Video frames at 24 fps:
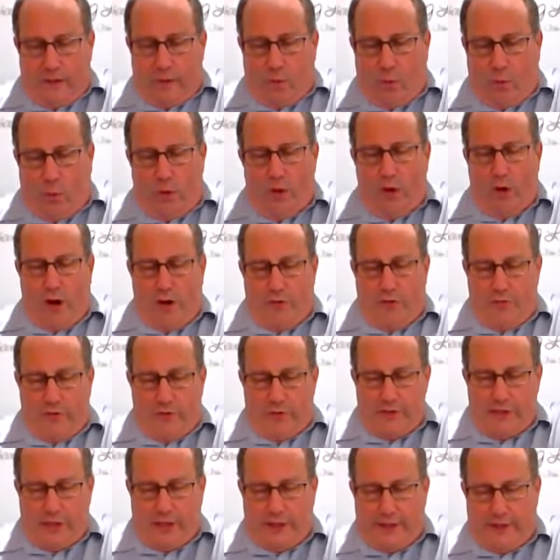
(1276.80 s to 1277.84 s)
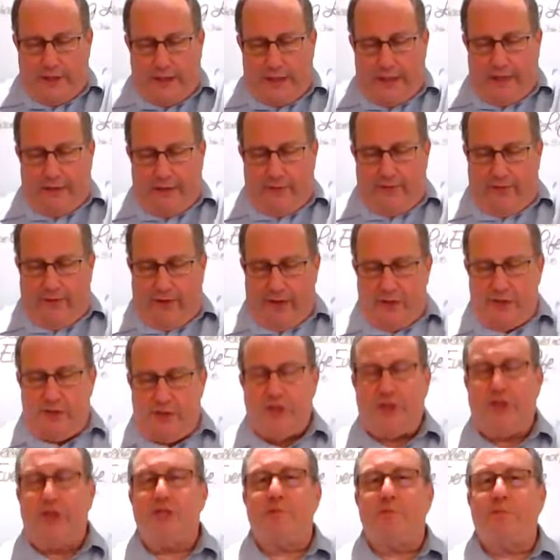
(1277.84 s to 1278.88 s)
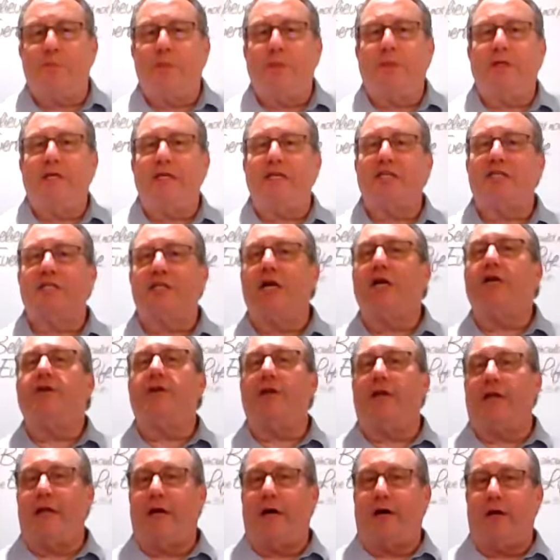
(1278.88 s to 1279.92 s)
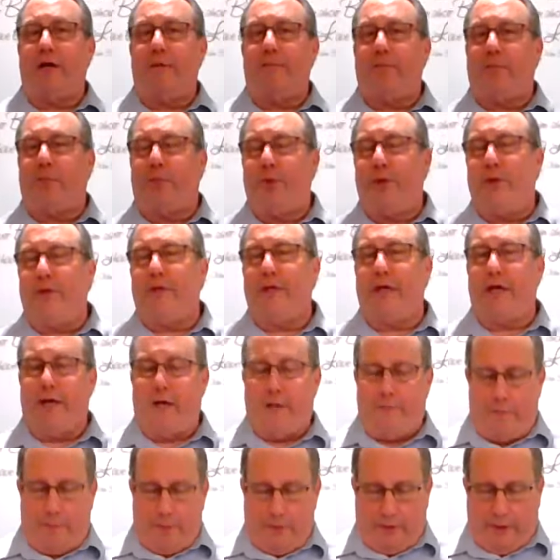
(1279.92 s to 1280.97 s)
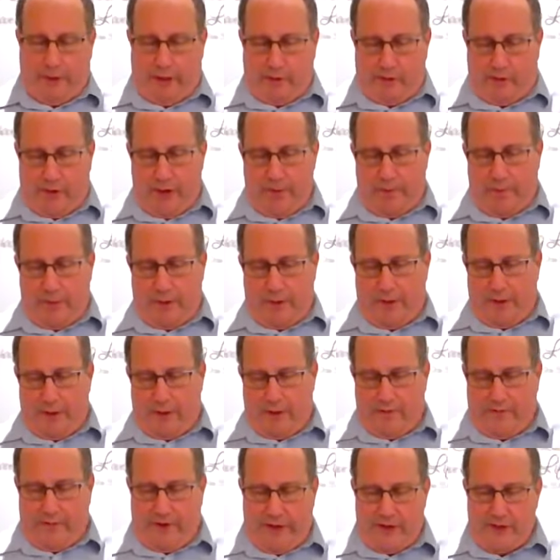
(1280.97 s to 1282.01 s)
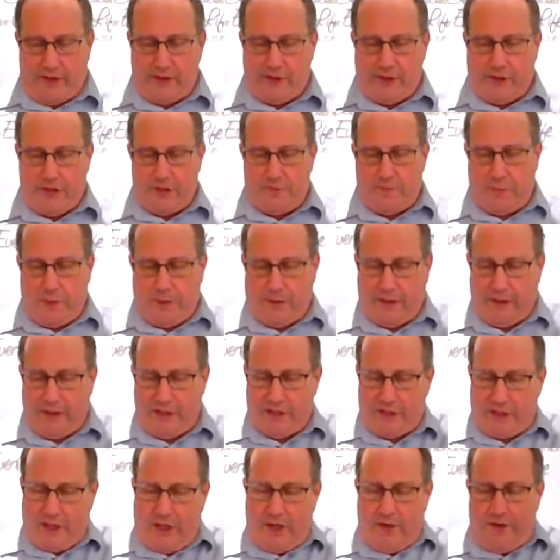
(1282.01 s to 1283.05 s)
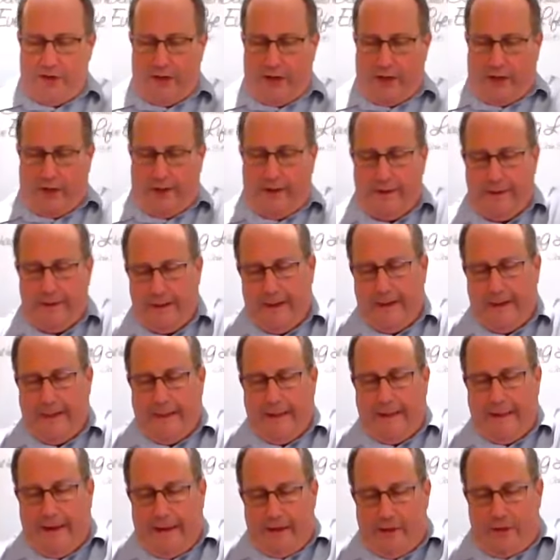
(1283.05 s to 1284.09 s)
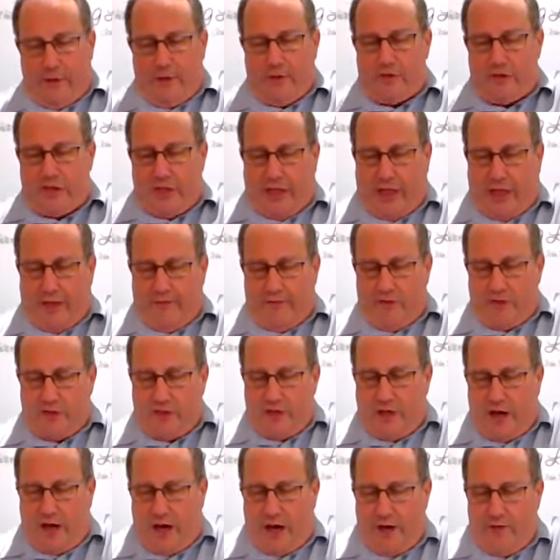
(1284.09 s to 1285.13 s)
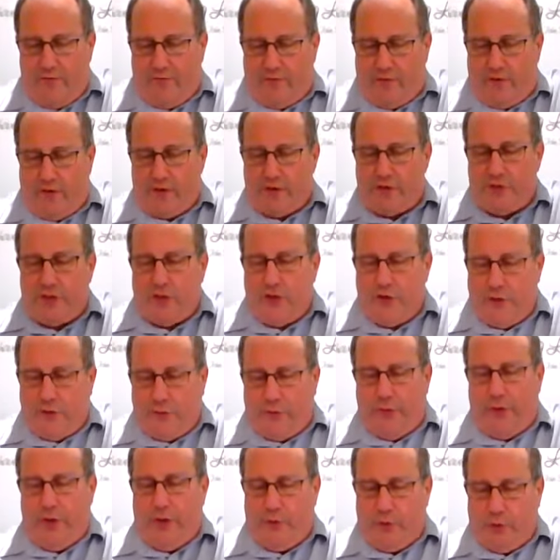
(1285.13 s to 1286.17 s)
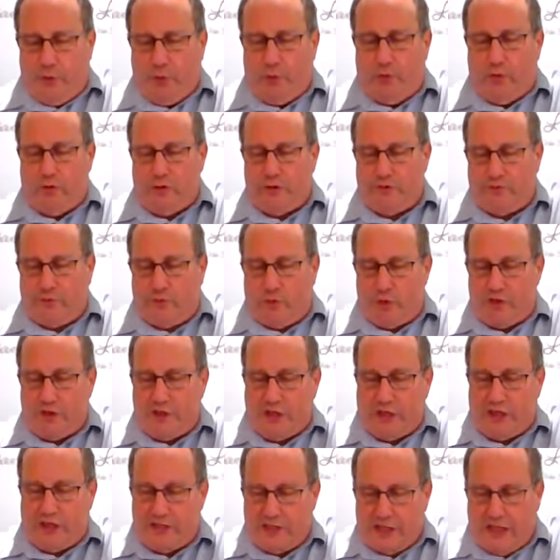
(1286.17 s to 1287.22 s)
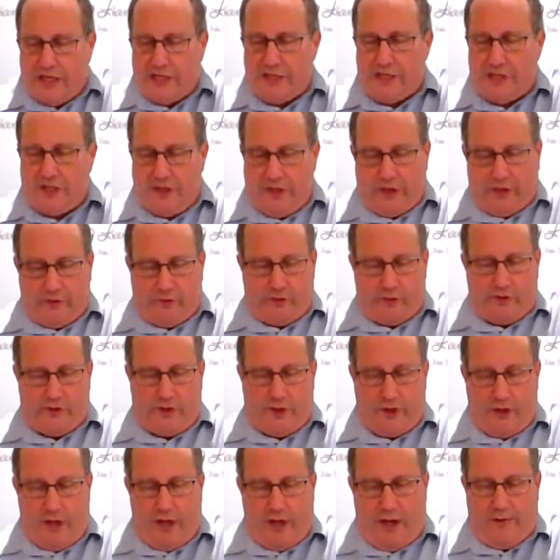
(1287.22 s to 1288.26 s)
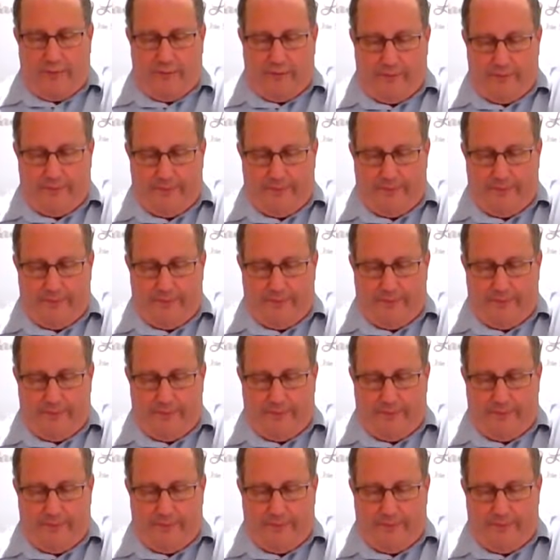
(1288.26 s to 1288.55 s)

One author said that evangelist Billy Sunday, now he predated Billy Graham, but evangelist Billy Sunday used to give his converts three rules for success in the Christian life